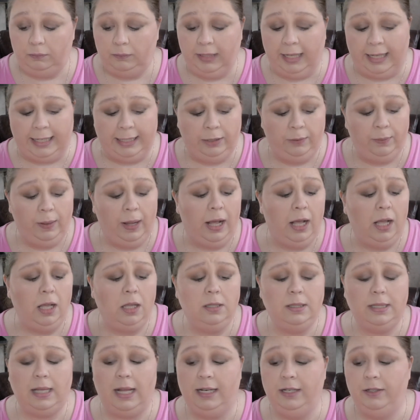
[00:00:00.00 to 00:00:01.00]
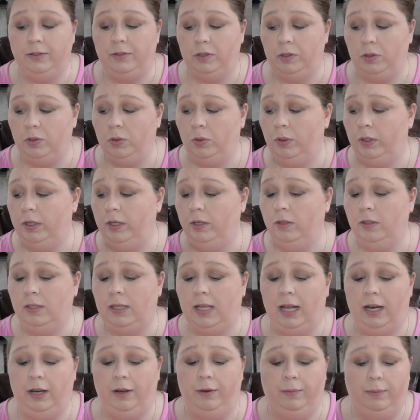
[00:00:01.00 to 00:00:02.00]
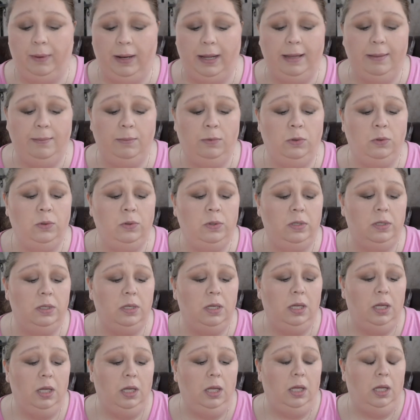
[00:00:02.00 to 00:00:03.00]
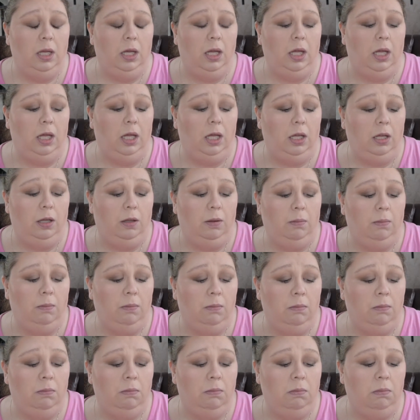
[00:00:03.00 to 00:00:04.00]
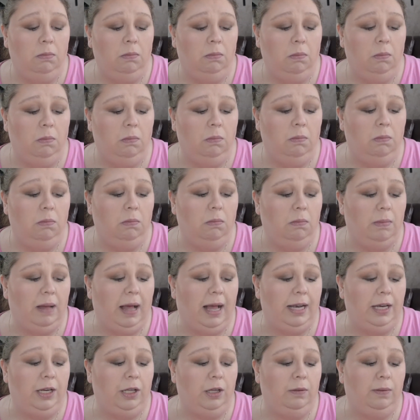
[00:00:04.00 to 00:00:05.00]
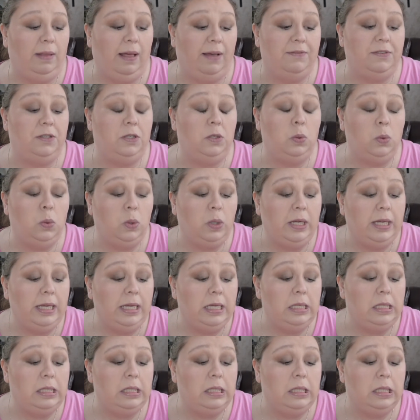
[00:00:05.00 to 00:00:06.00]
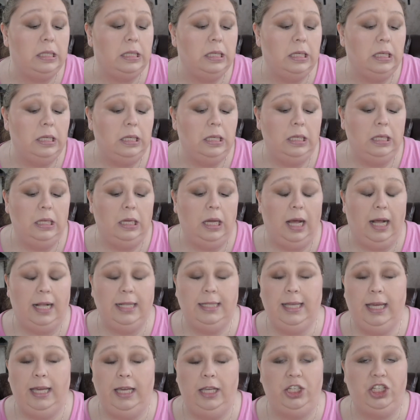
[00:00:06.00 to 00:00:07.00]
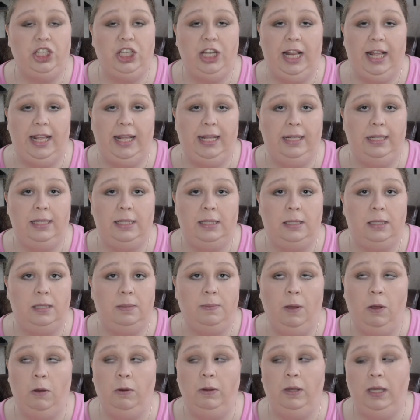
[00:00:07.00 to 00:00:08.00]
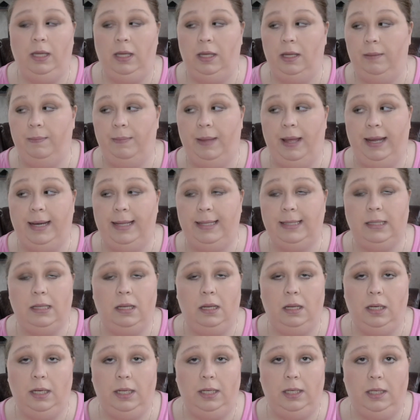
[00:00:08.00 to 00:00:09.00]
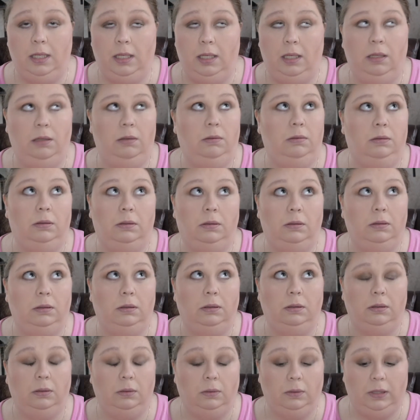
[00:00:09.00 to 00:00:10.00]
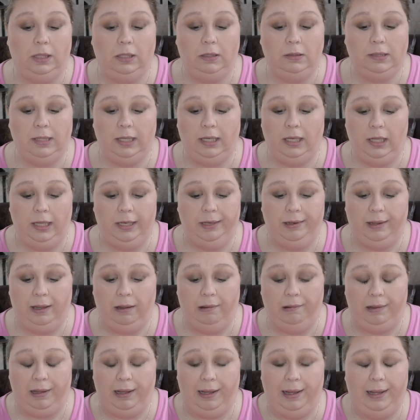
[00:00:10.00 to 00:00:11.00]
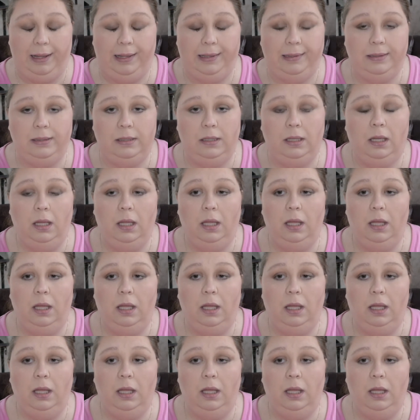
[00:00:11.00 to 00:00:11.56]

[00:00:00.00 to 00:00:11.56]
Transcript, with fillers: I do hauls, I do tutorials, I do rambles, um, I do life stories. I tell you shenanigans Smokey and Maddie's gotten into. Lord knows they get into all kinds.